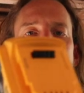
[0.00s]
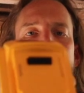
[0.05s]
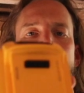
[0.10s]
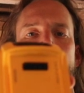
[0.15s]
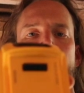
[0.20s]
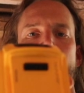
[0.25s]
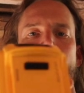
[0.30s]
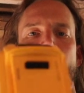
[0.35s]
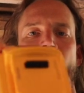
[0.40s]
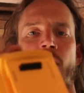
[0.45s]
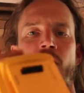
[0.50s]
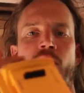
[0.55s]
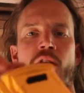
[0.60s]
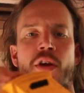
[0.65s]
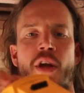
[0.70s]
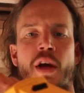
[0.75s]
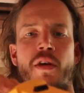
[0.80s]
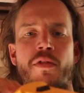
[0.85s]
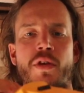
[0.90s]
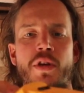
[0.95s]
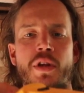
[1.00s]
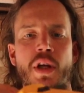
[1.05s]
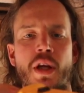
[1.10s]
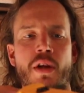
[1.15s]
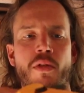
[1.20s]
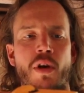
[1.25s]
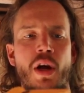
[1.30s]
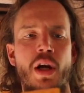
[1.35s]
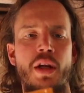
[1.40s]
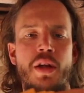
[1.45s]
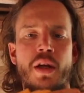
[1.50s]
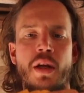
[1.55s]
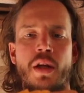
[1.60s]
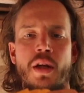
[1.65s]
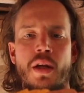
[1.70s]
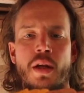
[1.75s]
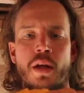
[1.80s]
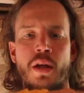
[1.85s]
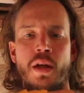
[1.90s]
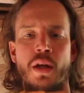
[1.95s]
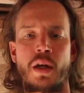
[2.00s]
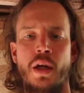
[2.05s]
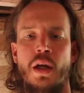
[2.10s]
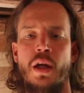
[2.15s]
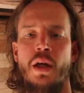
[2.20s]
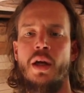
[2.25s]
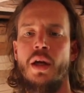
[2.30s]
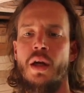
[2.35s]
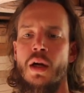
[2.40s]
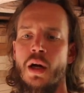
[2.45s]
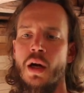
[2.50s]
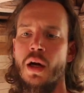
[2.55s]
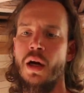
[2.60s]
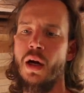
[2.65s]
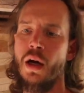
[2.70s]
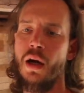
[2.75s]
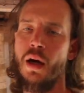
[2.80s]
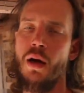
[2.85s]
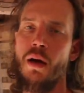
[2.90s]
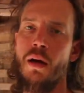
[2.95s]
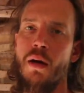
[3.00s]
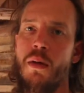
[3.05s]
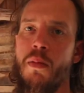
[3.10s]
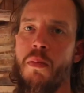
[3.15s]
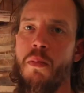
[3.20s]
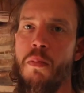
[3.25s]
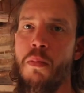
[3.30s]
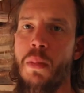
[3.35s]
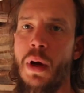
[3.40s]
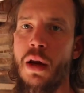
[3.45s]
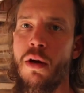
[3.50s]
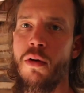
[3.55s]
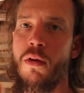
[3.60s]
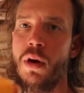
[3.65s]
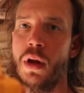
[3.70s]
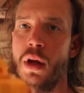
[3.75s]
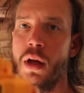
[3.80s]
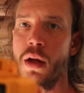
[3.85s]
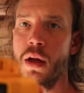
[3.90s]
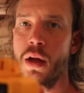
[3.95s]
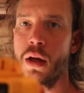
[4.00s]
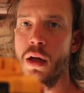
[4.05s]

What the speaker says: which fits on everything, right? Battery